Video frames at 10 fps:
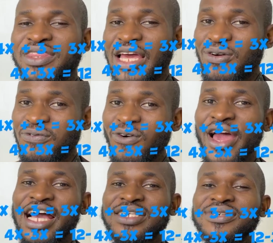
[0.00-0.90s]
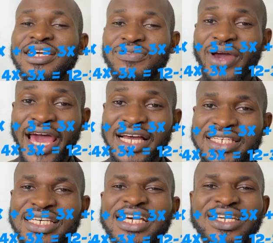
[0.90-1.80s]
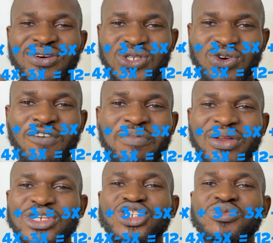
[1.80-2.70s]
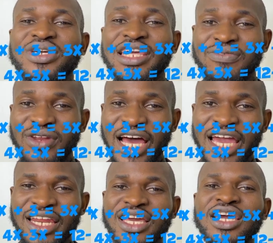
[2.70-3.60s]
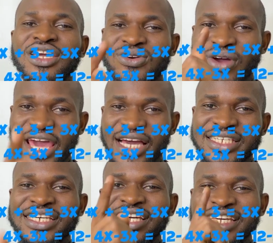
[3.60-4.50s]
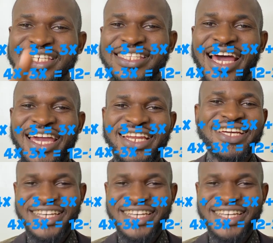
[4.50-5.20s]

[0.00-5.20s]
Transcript: Now your 4x will give you x, your 12 minus 3 will give you 9, your x is 9.